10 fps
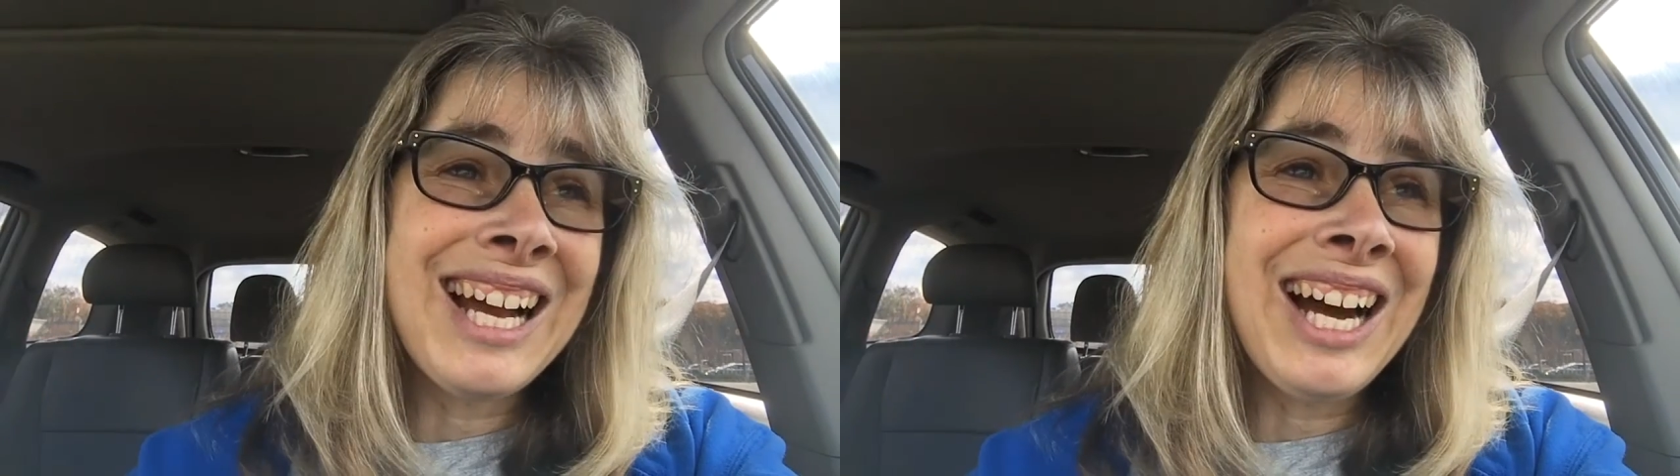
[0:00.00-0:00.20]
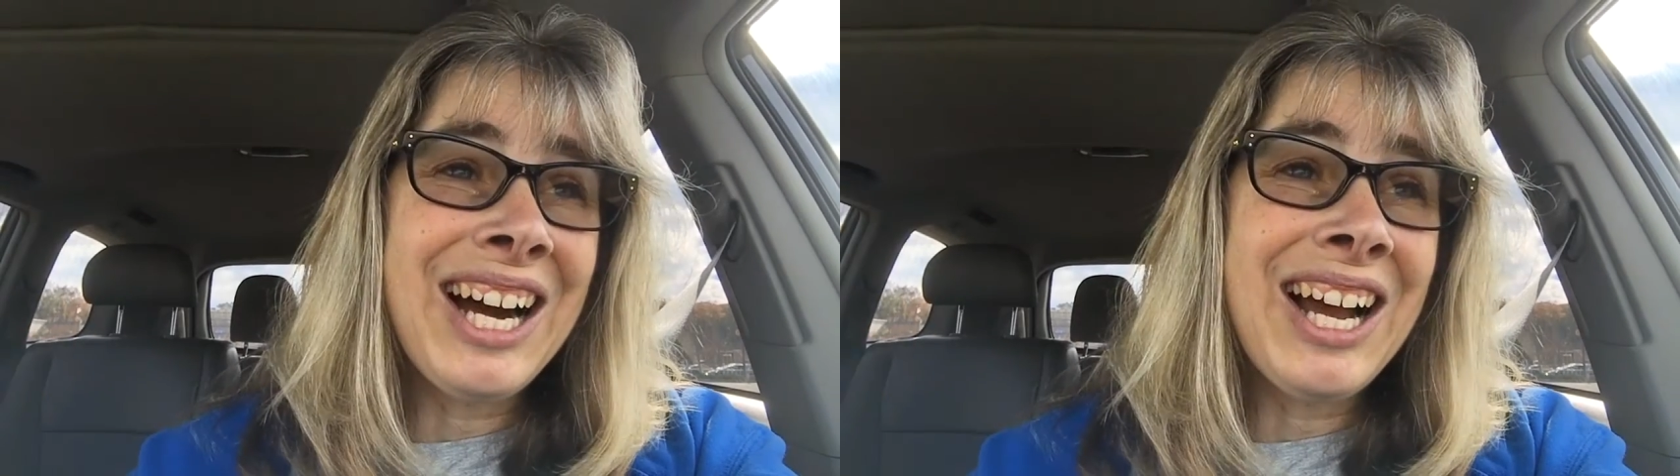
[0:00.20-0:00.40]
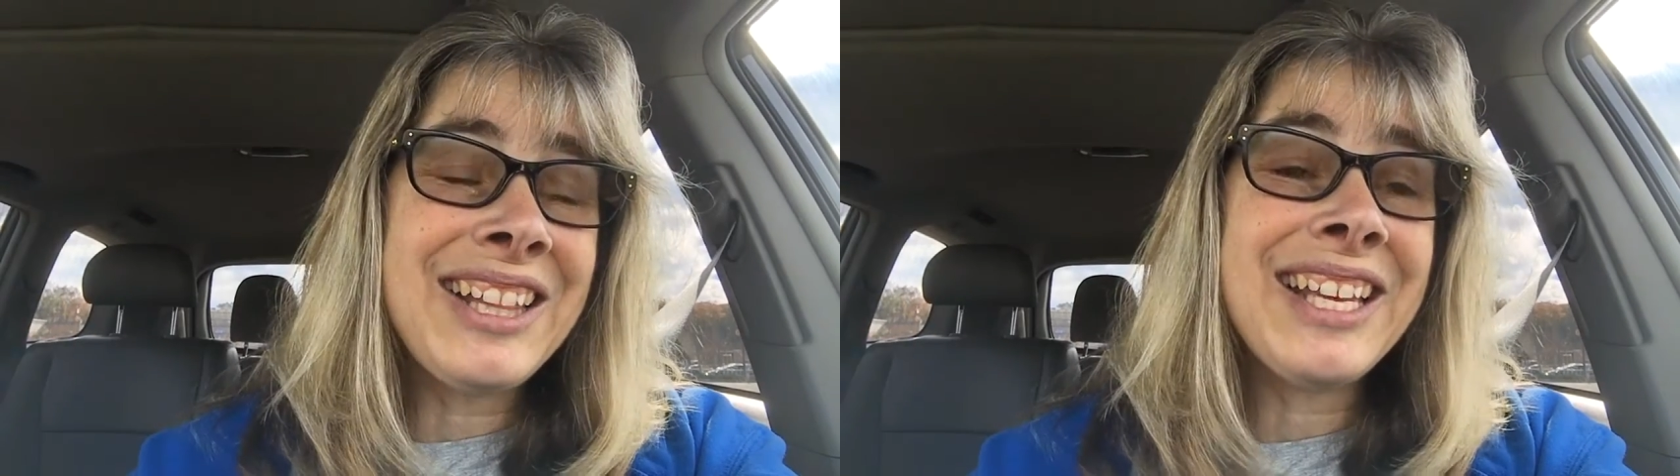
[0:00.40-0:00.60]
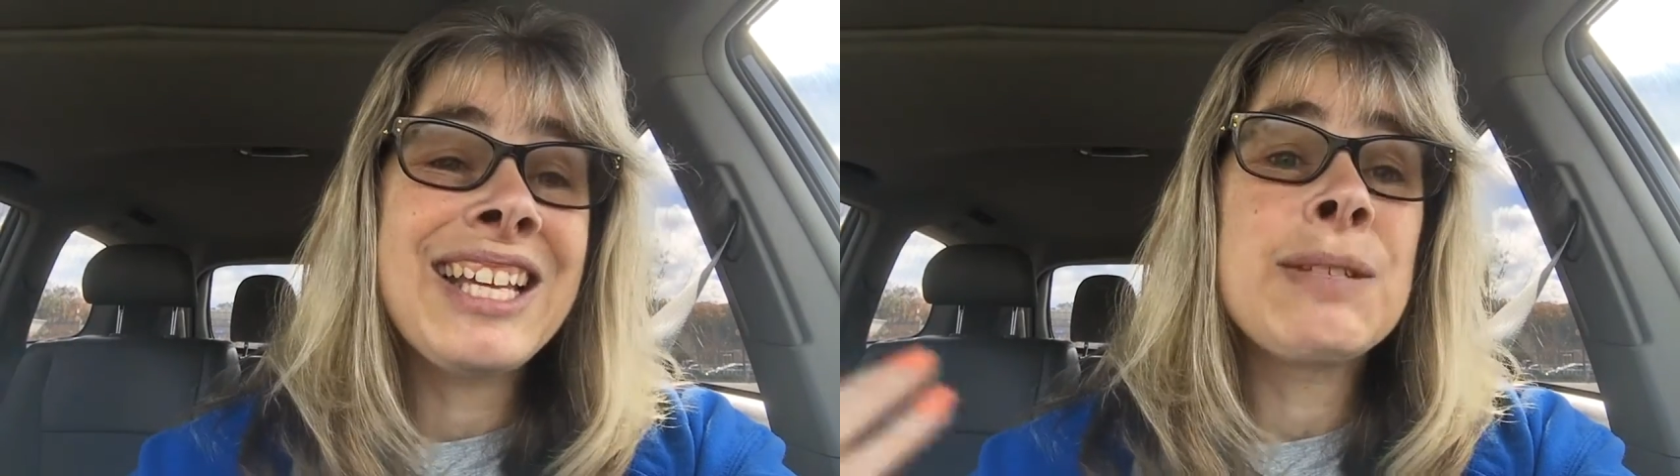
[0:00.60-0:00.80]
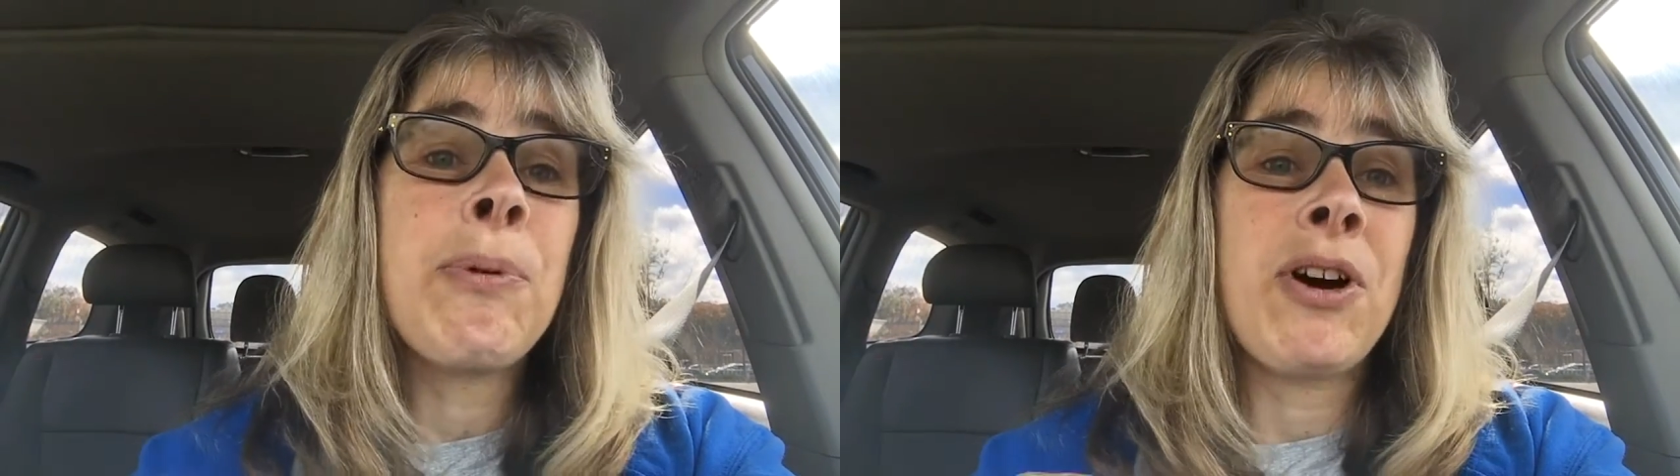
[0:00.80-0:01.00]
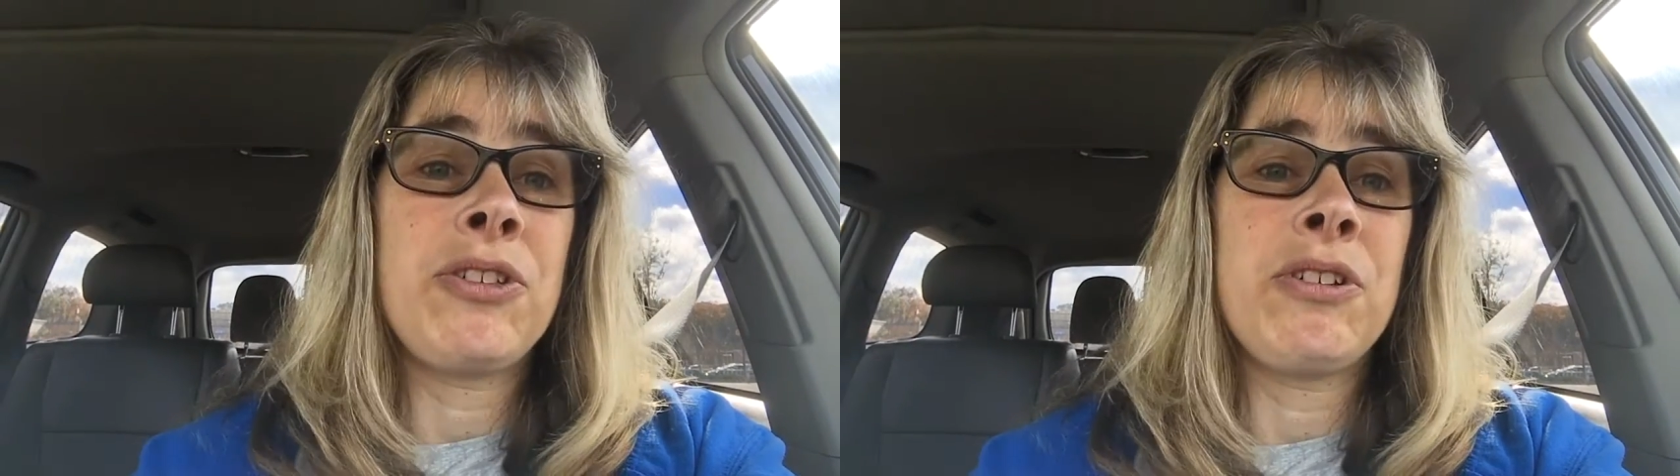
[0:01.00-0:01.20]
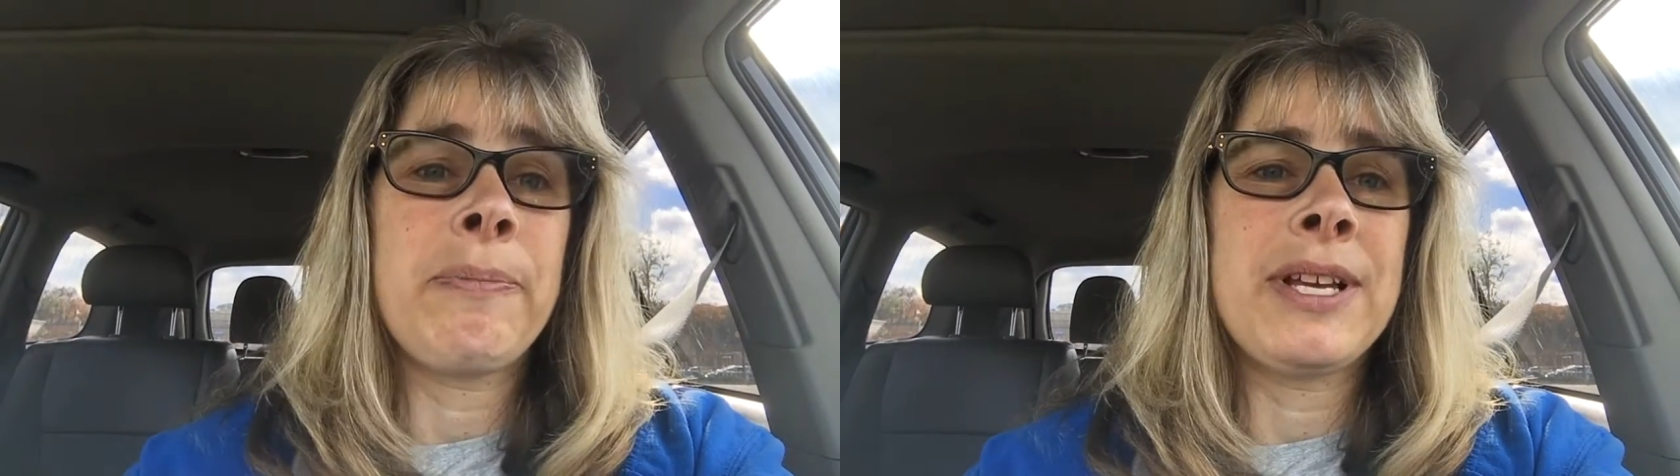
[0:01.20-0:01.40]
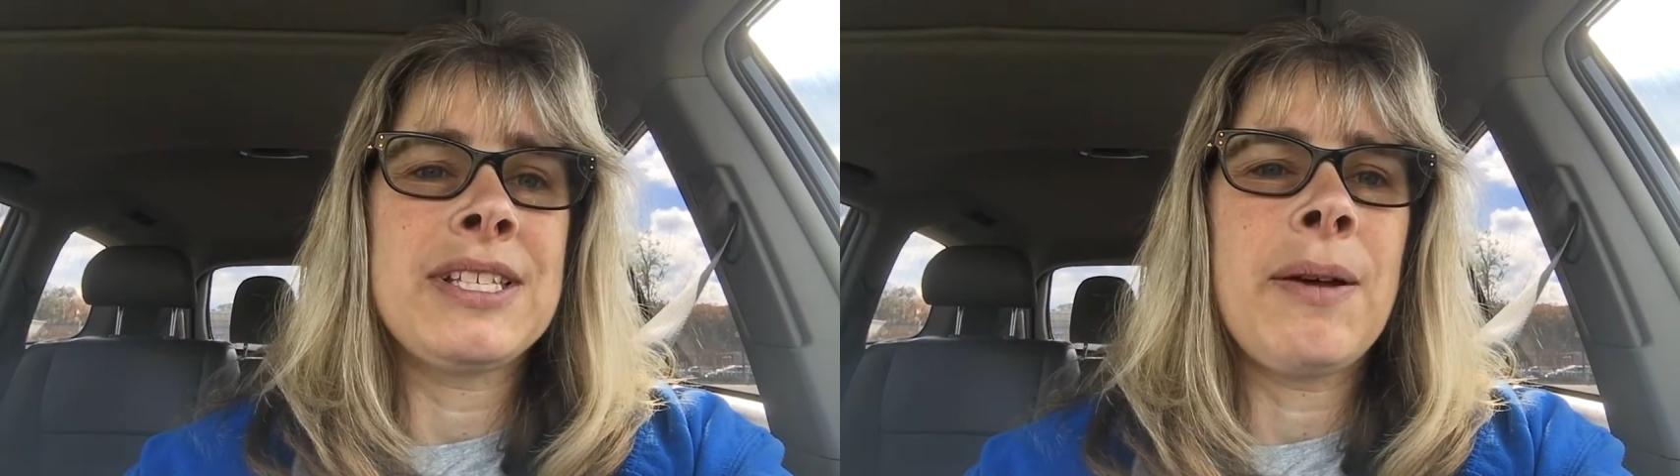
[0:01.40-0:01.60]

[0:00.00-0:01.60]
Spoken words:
I think it's bothering my